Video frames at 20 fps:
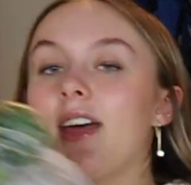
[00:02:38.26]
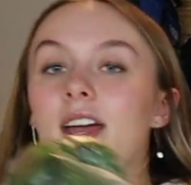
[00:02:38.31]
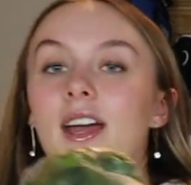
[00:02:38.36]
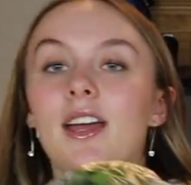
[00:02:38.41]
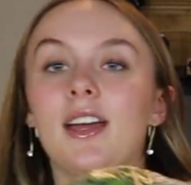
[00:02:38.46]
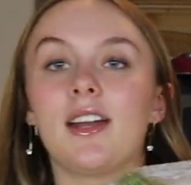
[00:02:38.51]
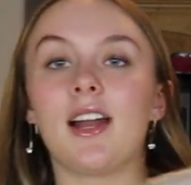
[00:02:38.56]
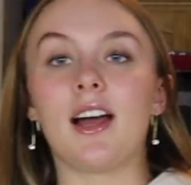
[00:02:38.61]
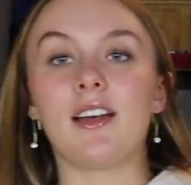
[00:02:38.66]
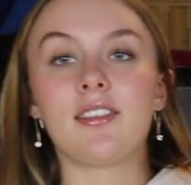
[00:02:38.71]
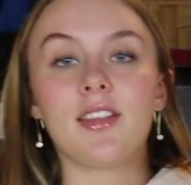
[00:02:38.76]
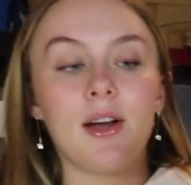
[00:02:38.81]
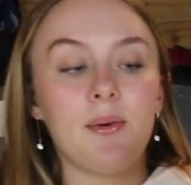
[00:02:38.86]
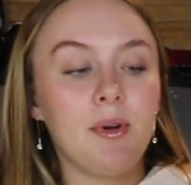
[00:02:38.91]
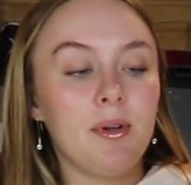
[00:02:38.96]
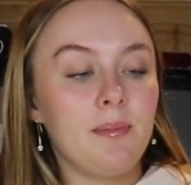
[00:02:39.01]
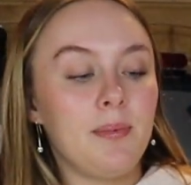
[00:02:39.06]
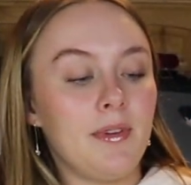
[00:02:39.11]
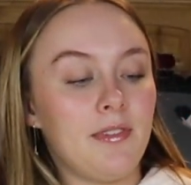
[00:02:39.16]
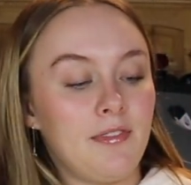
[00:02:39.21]
then I thought
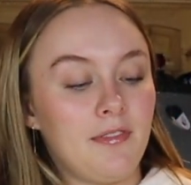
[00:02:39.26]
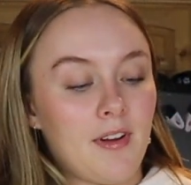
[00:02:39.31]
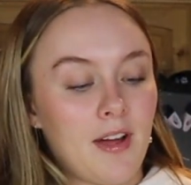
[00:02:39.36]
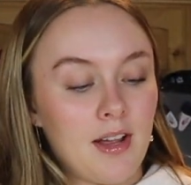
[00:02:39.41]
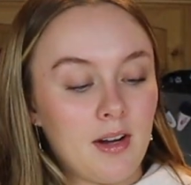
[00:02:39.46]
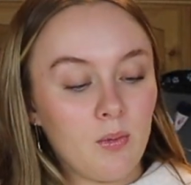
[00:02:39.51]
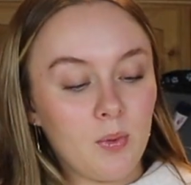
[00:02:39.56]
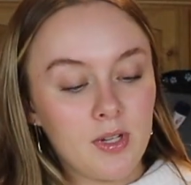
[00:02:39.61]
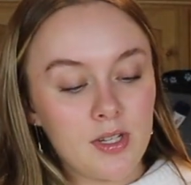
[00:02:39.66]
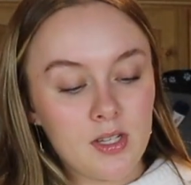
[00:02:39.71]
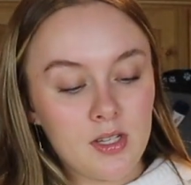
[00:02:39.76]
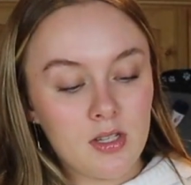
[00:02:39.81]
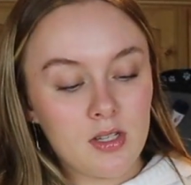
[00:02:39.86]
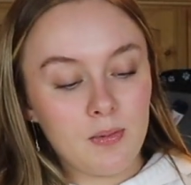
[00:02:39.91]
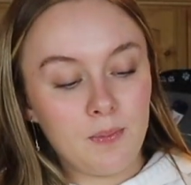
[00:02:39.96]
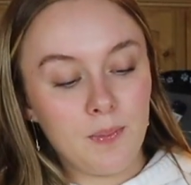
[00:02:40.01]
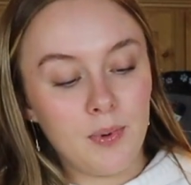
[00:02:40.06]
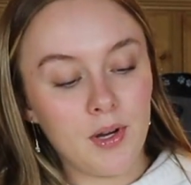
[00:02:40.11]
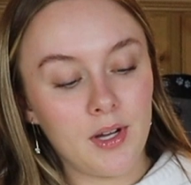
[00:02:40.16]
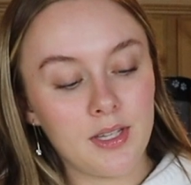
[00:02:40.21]
what would be fun was
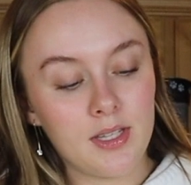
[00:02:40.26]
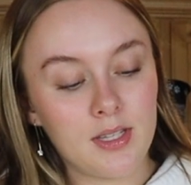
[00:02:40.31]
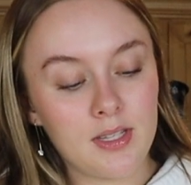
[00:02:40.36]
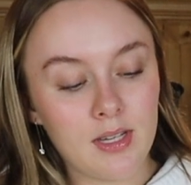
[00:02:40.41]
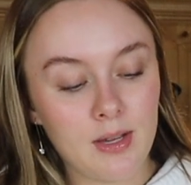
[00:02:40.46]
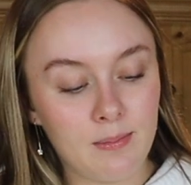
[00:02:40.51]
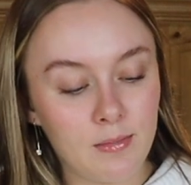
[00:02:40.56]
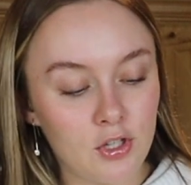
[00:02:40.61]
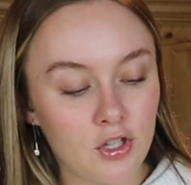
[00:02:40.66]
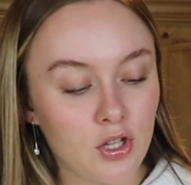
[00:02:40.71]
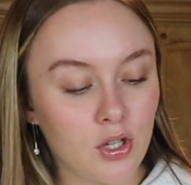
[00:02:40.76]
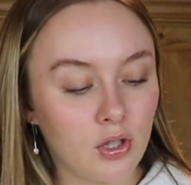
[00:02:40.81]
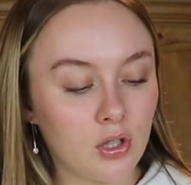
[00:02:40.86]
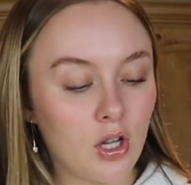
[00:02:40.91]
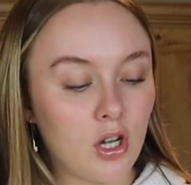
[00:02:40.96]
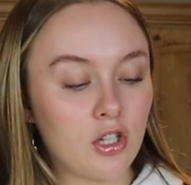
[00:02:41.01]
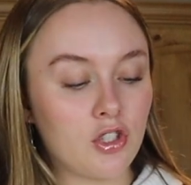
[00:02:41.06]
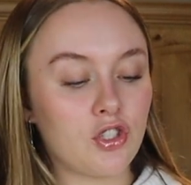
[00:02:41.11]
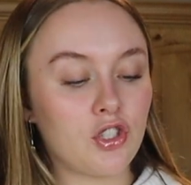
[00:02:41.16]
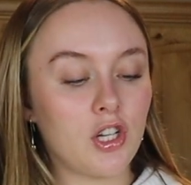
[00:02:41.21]
to put some
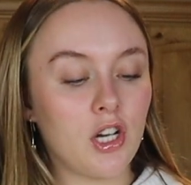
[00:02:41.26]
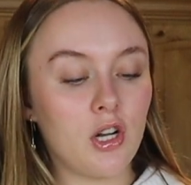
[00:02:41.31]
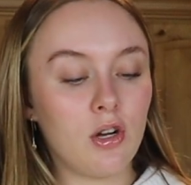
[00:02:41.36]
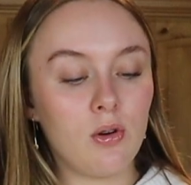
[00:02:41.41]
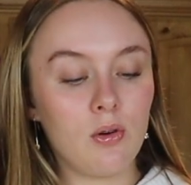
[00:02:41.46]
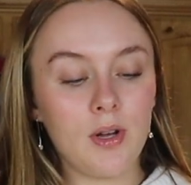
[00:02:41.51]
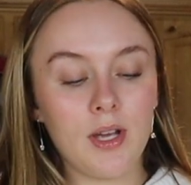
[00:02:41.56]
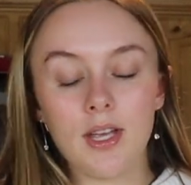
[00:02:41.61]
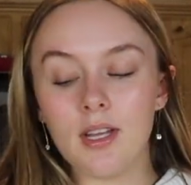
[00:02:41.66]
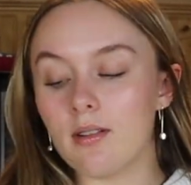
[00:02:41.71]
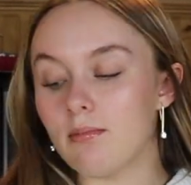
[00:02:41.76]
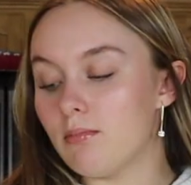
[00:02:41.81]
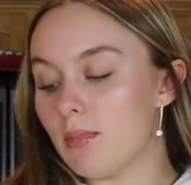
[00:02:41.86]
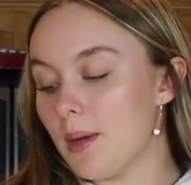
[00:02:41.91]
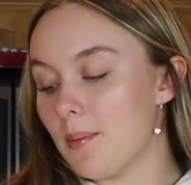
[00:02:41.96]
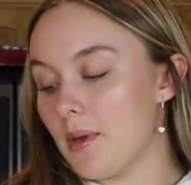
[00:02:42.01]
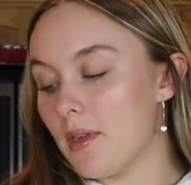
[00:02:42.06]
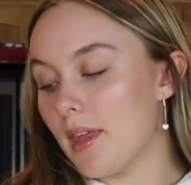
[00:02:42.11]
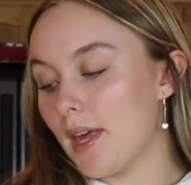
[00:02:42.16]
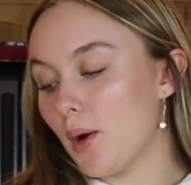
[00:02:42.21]
cilantro in
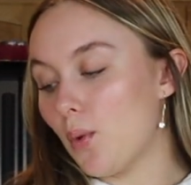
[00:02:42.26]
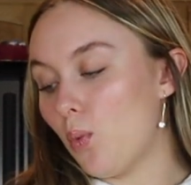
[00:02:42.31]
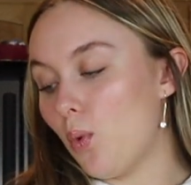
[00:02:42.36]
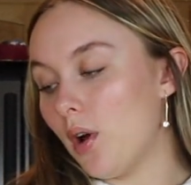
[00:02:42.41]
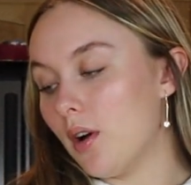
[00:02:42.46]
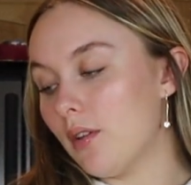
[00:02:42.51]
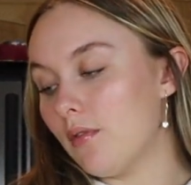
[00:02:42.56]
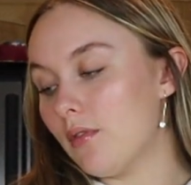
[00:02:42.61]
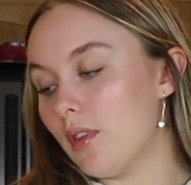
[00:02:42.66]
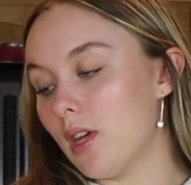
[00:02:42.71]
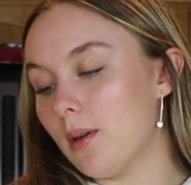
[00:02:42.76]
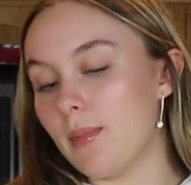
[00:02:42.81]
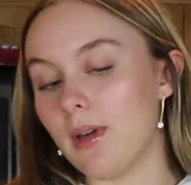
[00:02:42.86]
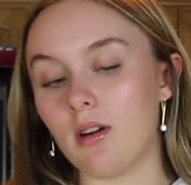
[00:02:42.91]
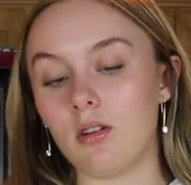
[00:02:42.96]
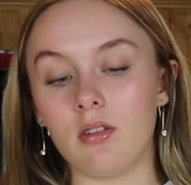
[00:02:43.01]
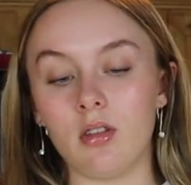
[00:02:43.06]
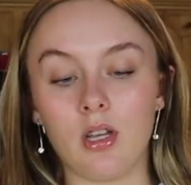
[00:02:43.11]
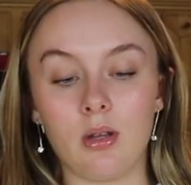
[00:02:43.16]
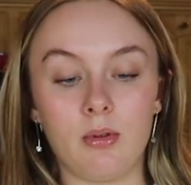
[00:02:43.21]
maybe like one of them. I
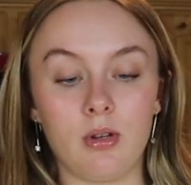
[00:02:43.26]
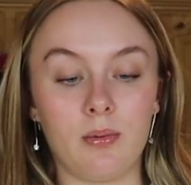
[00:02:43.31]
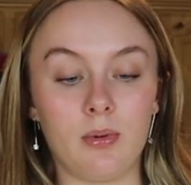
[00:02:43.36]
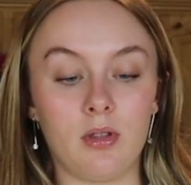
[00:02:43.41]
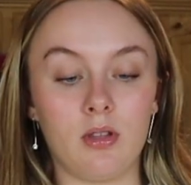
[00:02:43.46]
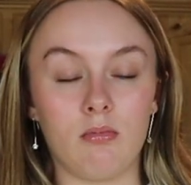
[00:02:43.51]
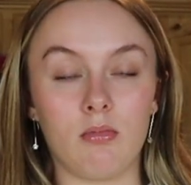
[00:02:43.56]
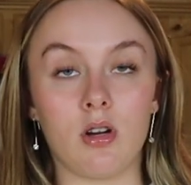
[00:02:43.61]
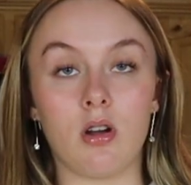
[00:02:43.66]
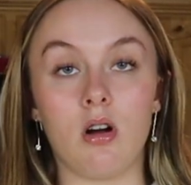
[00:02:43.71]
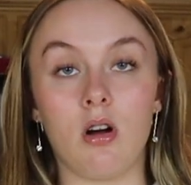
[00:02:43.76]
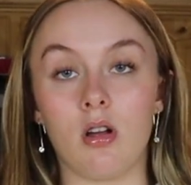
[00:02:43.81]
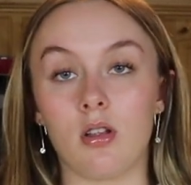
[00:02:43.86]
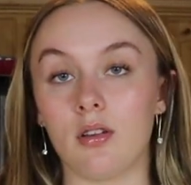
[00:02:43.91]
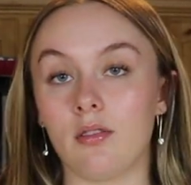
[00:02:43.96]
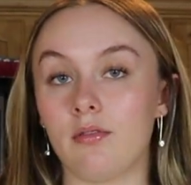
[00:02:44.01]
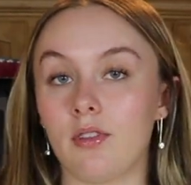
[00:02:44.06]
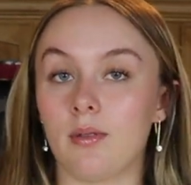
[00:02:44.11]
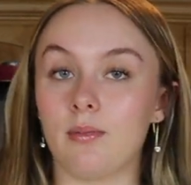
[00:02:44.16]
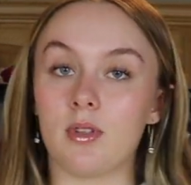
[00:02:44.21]
don't think I'm gonna put them in
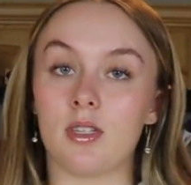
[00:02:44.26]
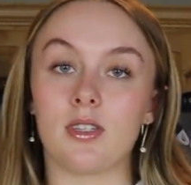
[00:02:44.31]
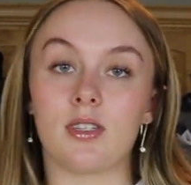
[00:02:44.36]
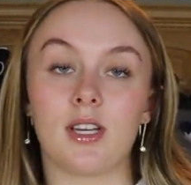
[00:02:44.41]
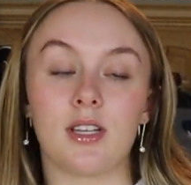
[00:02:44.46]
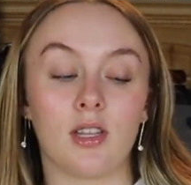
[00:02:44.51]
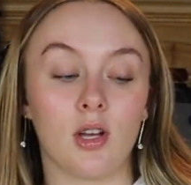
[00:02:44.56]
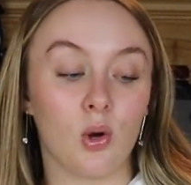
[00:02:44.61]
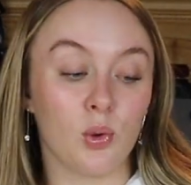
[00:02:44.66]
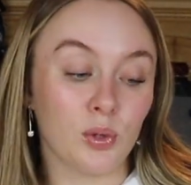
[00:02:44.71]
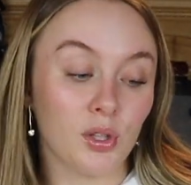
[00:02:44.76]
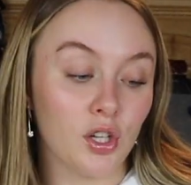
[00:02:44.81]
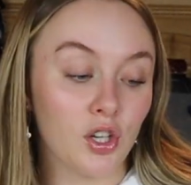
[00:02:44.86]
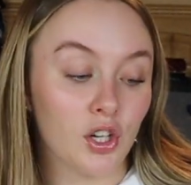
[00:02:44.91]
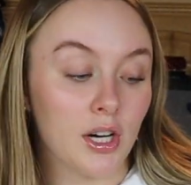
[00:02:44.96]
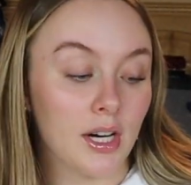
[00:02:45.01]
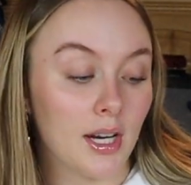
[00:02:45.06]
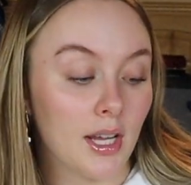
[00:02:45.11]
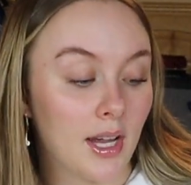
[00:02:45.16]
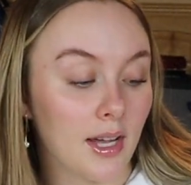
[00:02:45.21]
all of them. This is like the only
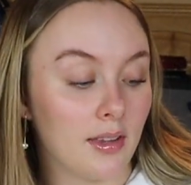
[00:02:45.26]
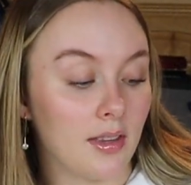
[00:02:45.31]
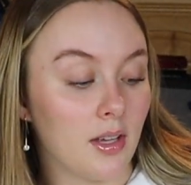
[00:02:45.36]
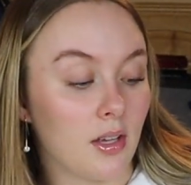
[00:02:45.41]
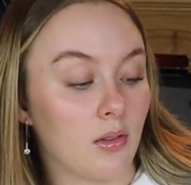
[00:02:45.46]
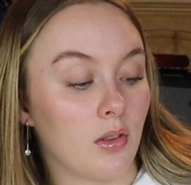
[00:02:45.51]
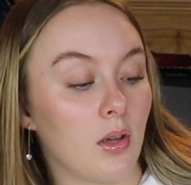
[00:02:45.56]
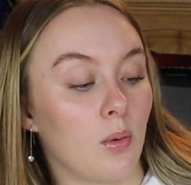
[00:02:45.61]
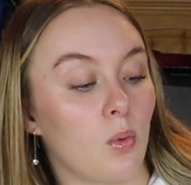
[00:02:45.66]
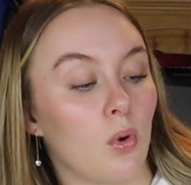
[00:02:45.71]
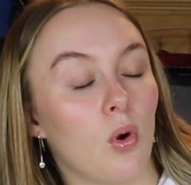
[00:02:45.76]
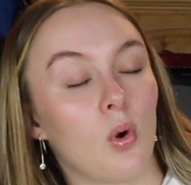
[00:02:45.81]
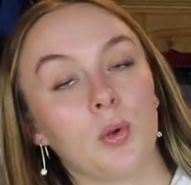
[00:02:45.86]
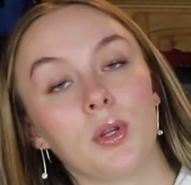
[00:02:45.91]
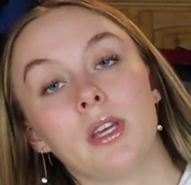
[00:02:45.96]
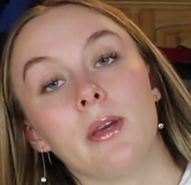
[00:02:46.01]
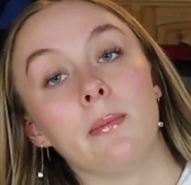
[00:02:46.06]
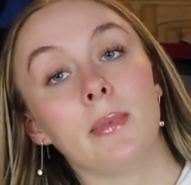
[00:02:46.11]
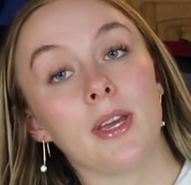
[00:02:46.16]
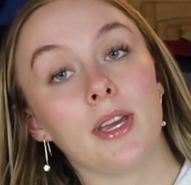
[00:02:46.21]
ingredient I think that will
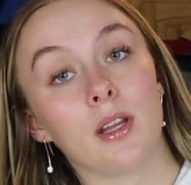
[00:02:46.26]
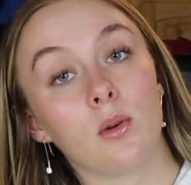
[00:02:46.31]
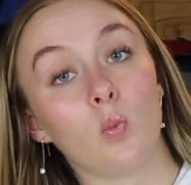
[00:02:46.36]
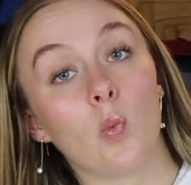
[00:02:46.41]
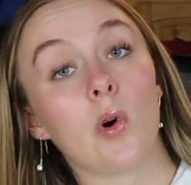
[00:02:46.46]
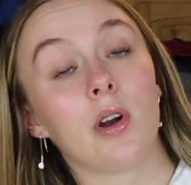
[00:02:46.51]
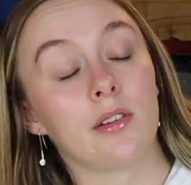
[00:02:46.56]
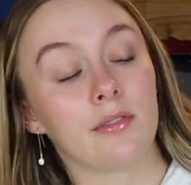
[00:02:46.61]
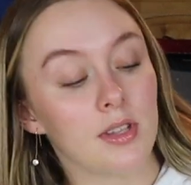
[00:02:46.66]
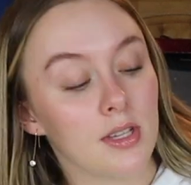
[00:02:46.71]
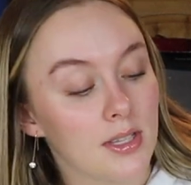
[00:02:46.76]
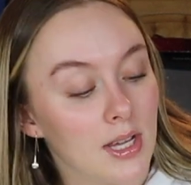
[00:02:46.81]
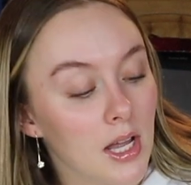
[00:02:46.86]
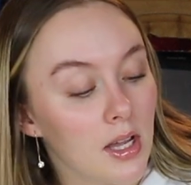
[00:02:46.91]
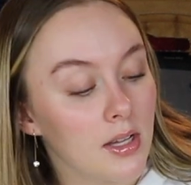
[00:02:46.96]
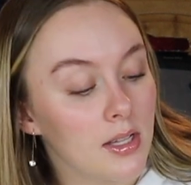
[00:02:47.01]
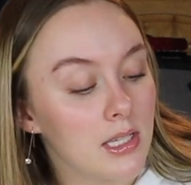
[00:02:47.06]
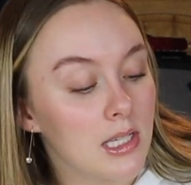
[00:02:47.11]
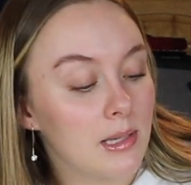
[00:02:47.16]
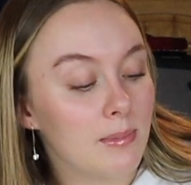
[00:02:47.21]
only be in one of the
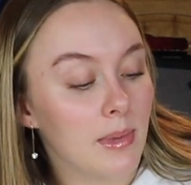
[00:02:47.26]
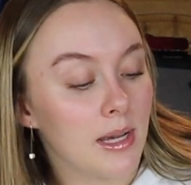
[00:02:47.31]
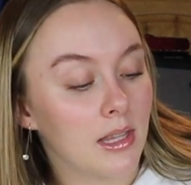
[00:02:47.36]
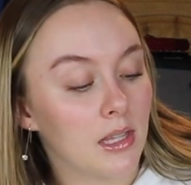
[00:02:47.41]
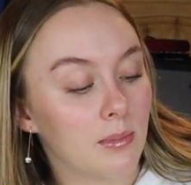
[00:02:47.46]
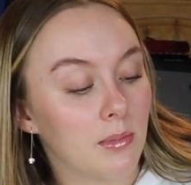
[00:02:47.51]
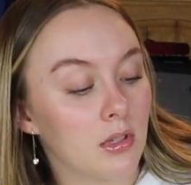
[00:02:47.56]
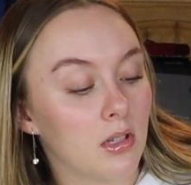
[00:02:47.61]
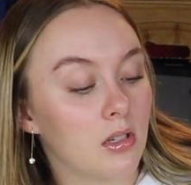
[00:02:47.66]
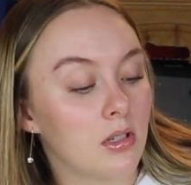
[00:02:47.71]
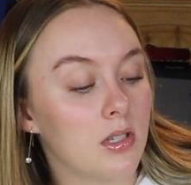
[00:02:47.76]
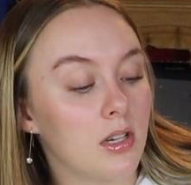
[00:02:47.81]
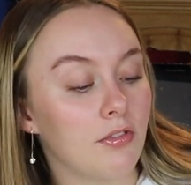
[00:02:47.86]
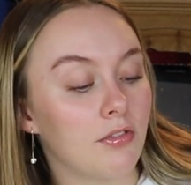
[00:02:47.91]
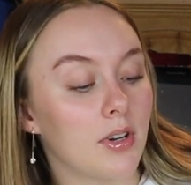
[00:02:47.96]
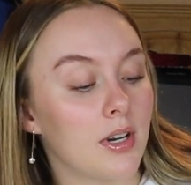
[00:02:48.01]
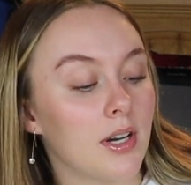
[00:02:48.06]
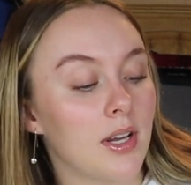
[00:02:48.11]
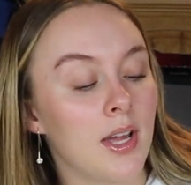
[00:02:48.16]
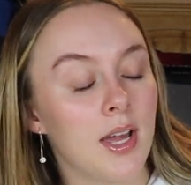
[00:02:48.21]
salads and make them a little
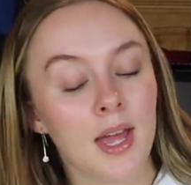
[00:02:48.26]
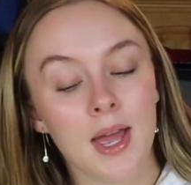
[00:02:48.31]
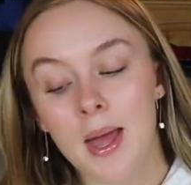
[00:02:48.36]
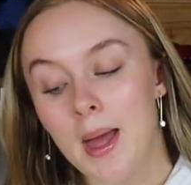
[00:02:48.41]
different.